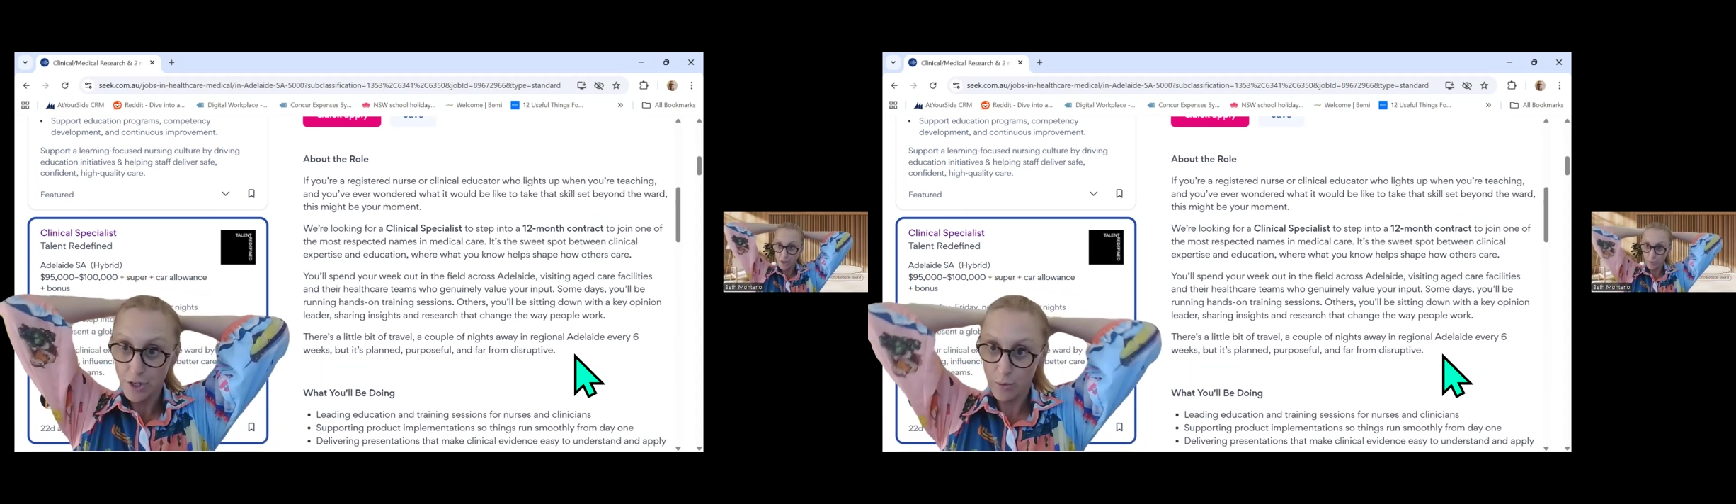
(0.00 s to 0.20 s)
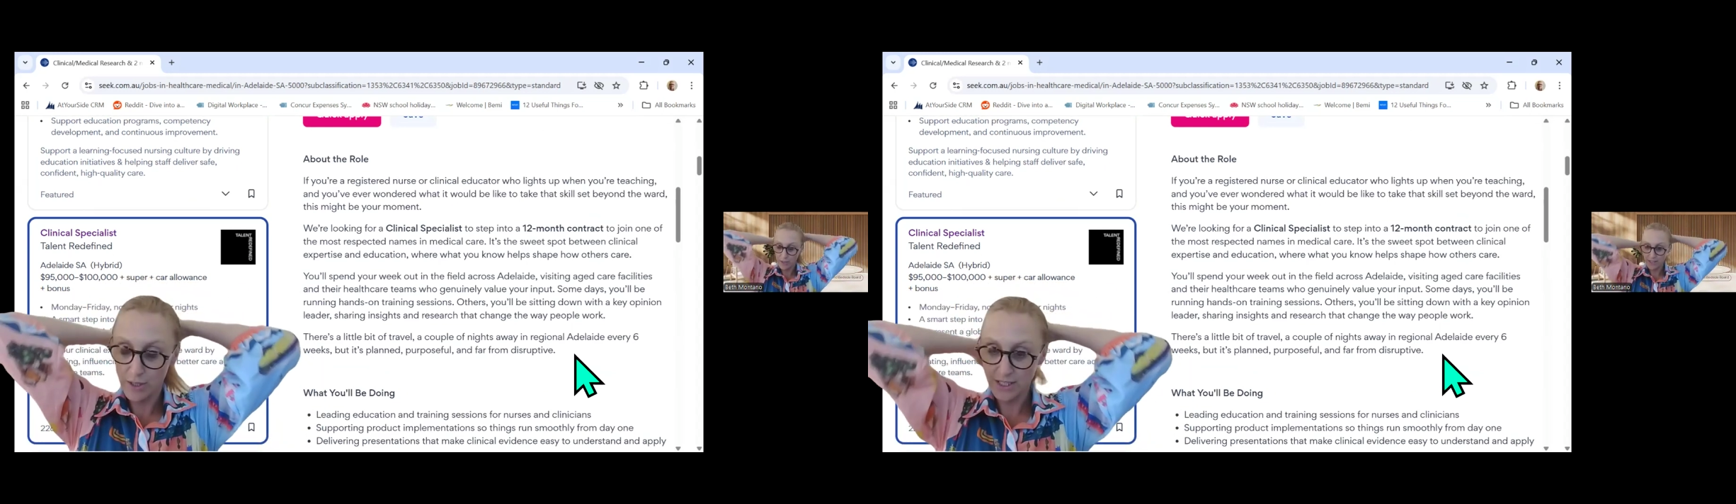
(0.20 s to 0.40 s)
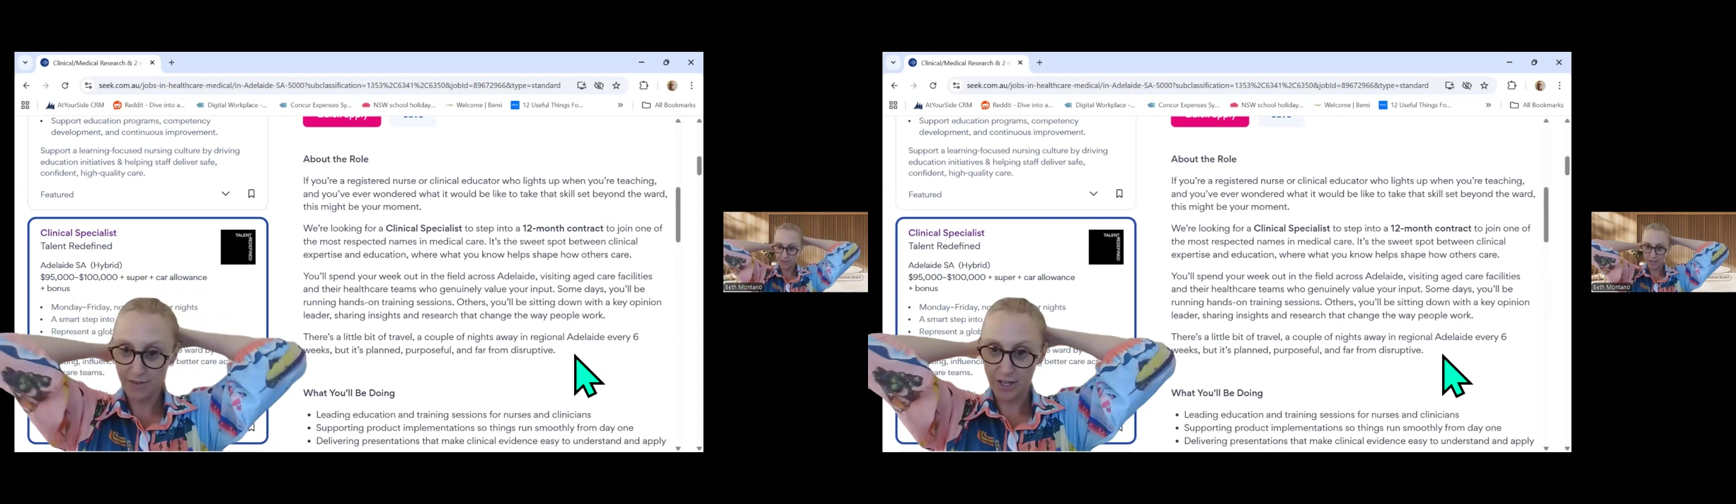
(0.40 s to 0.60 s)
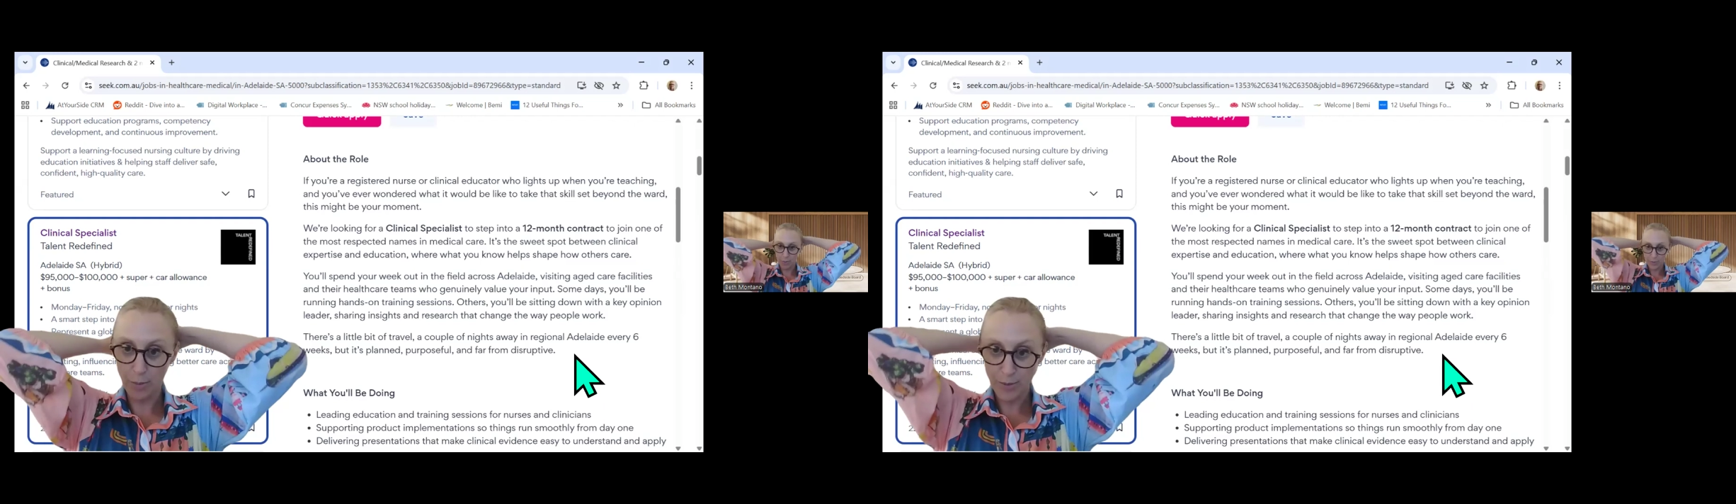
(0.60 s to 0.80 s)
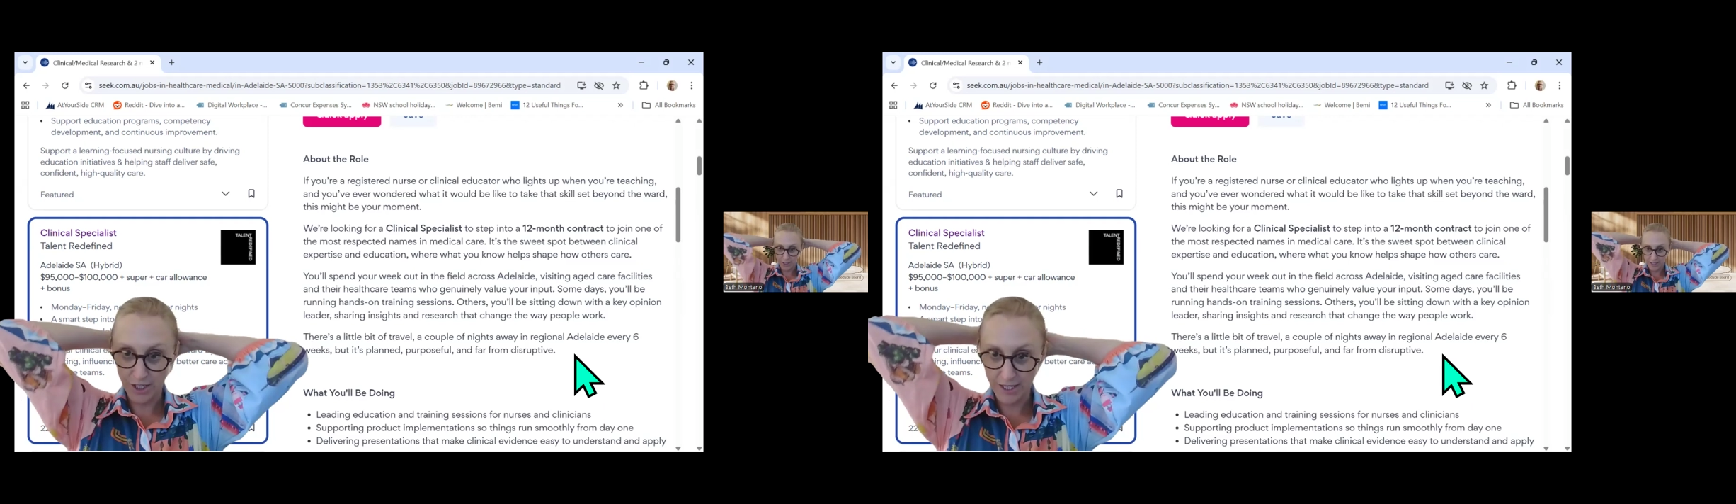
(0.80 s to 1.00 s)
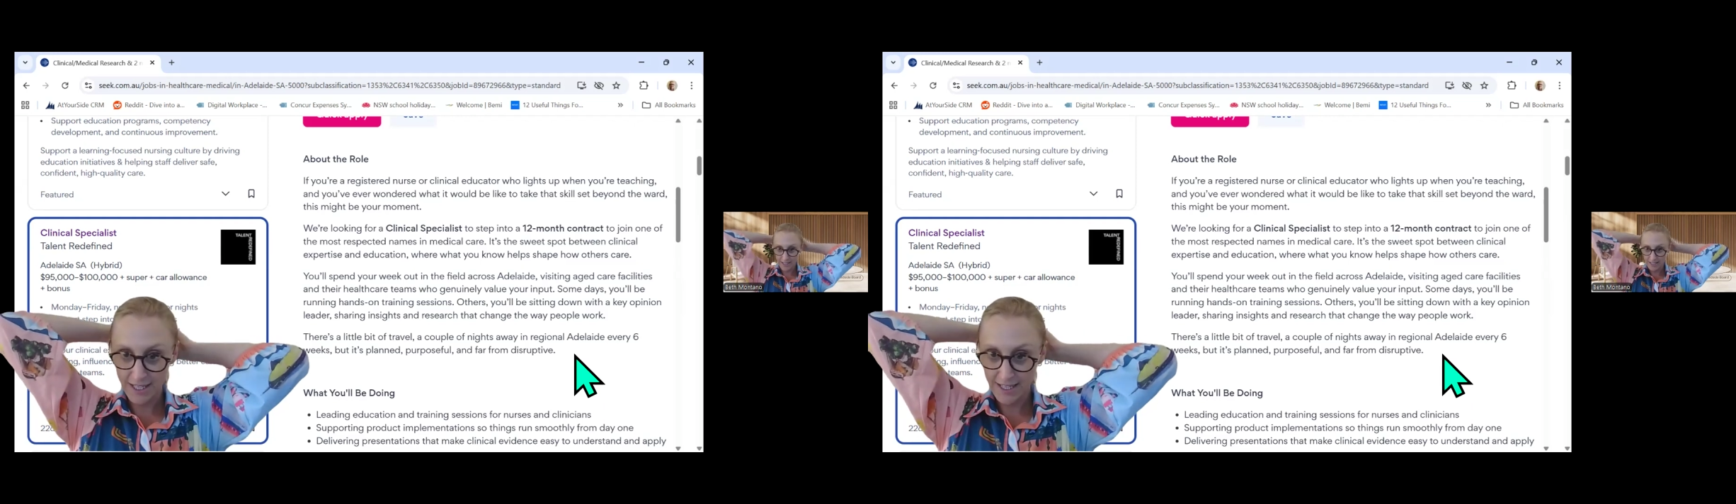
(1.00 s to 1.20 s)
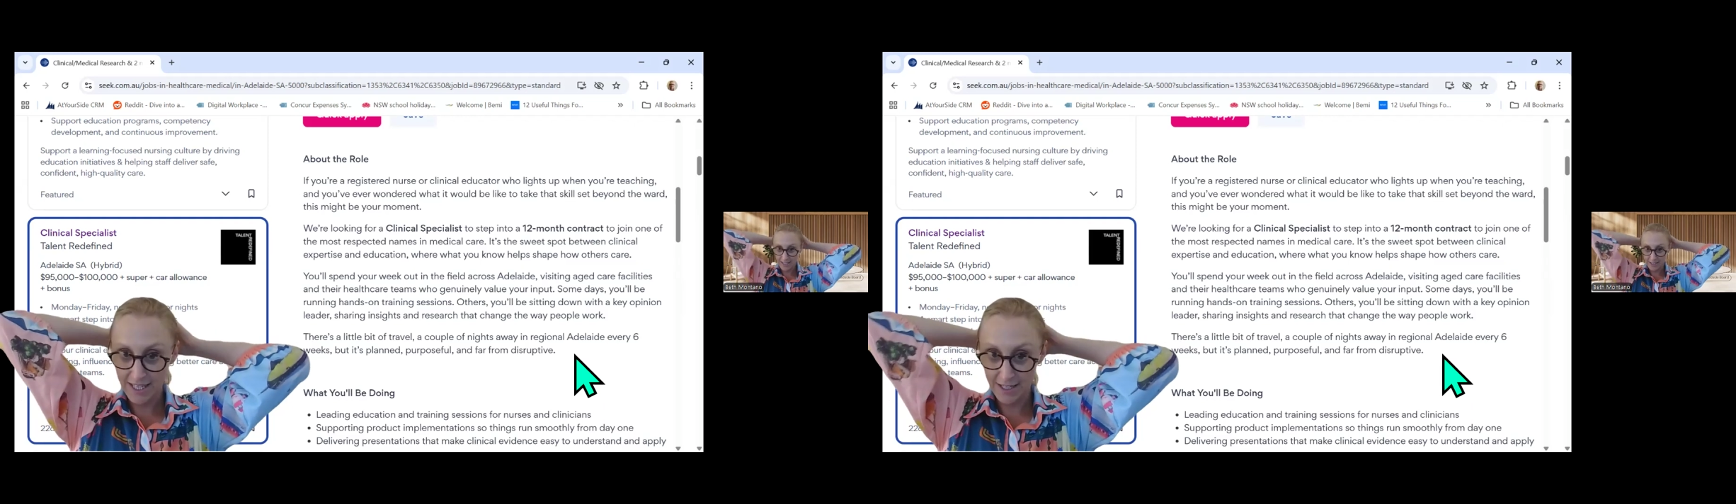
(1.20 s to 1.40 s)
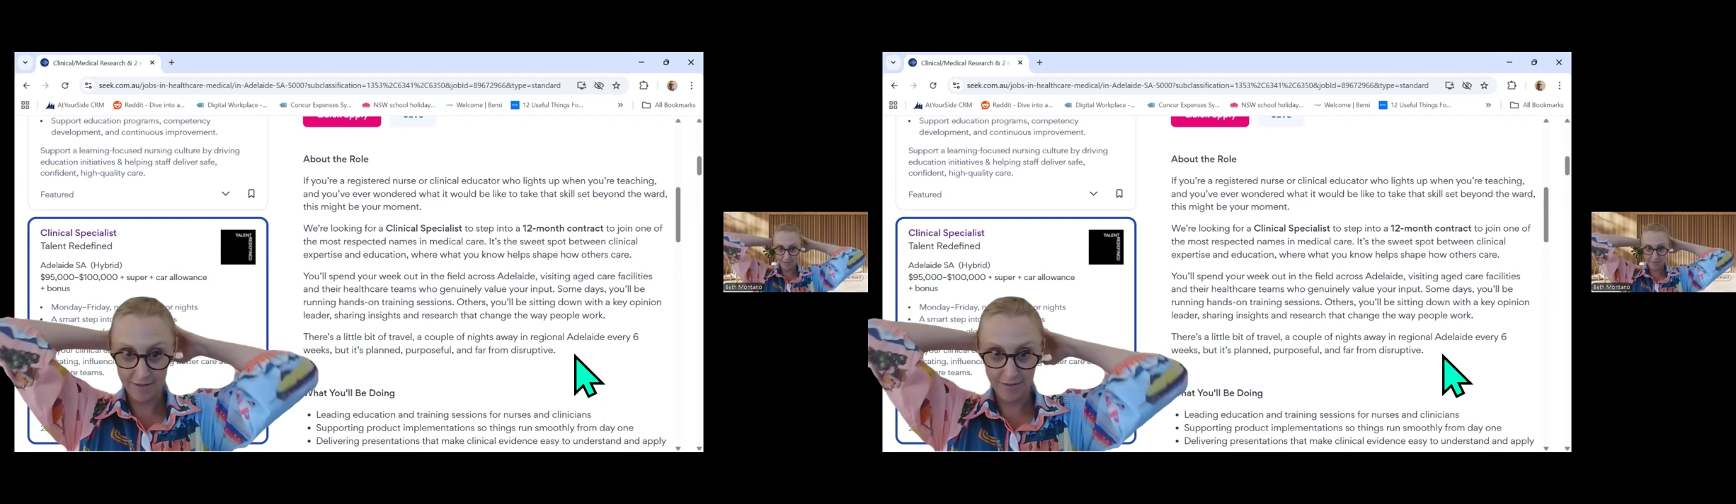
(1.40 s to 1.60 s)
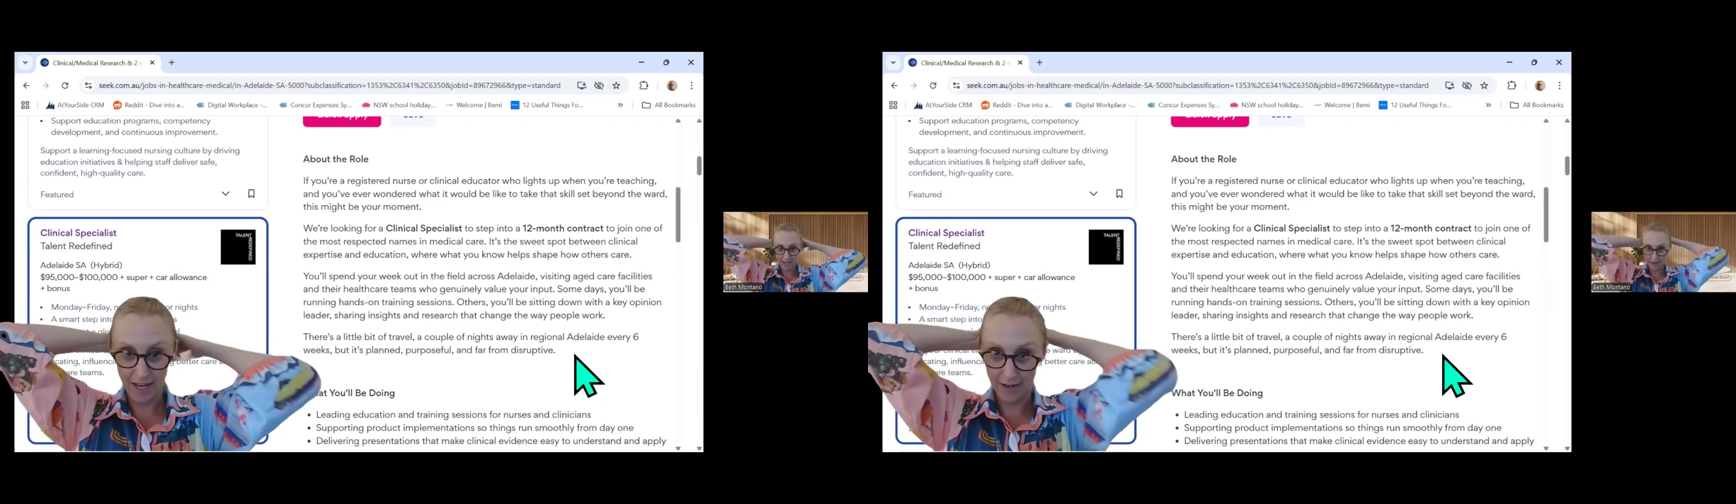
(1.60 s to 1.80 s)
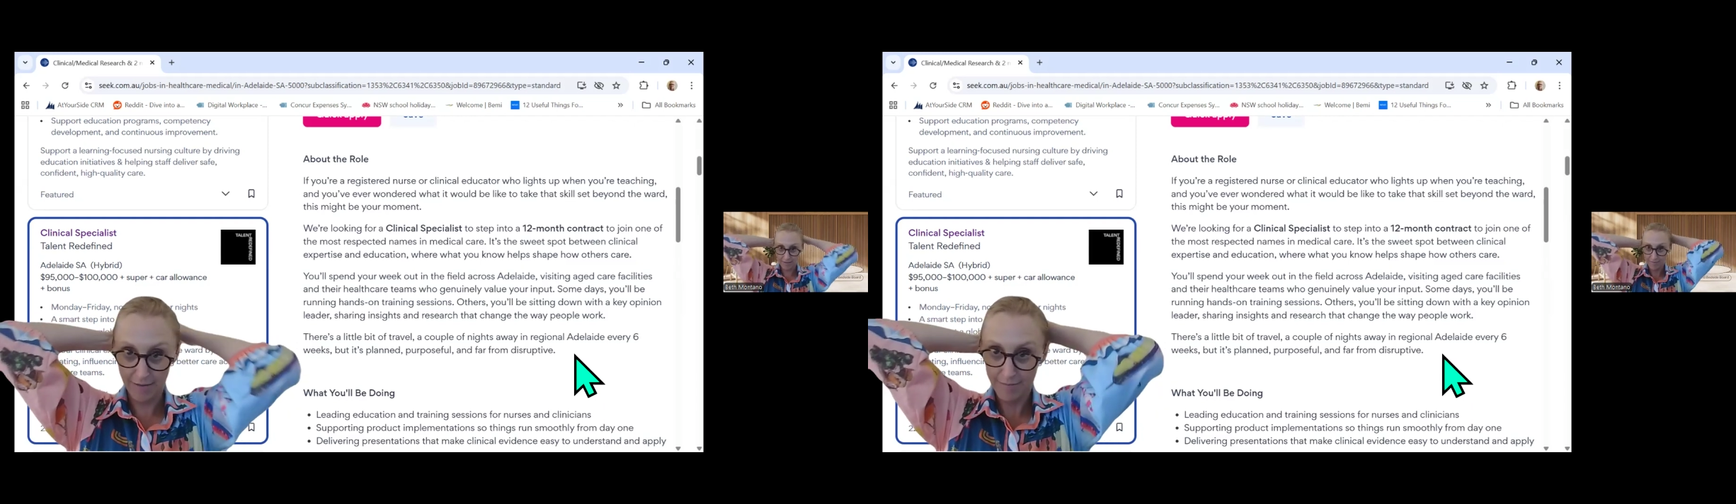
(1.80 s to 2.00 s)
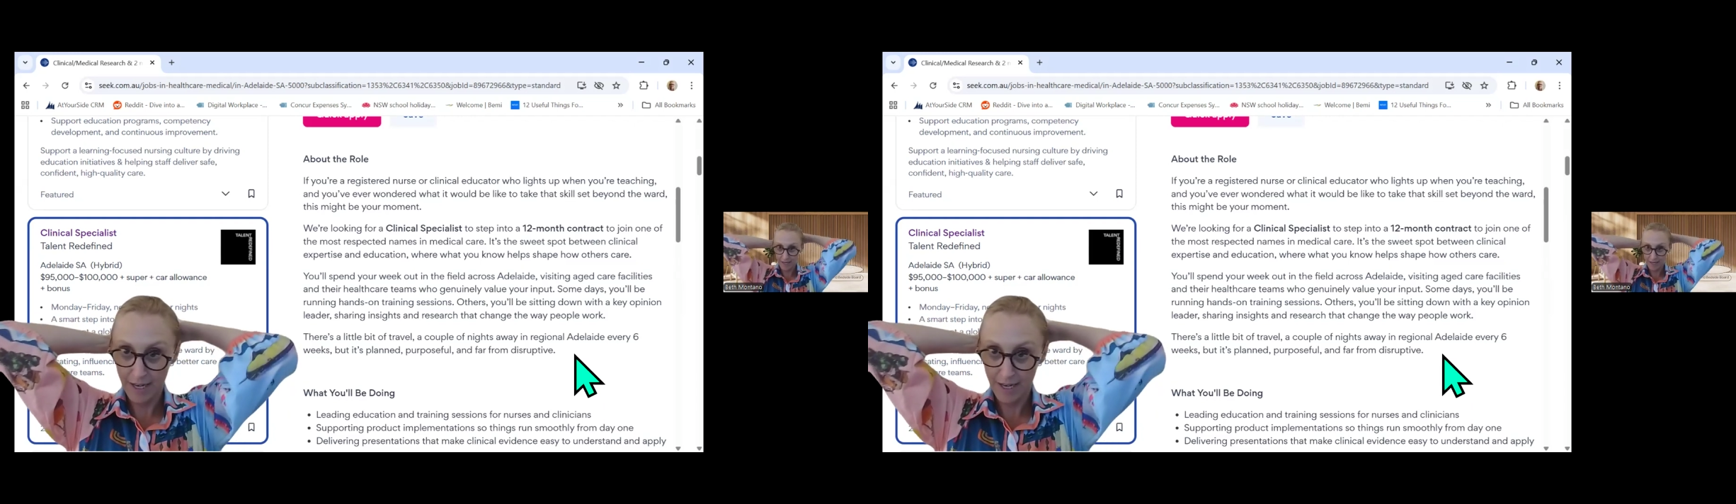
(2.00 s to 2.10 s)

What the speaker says: you always have the option at the end of that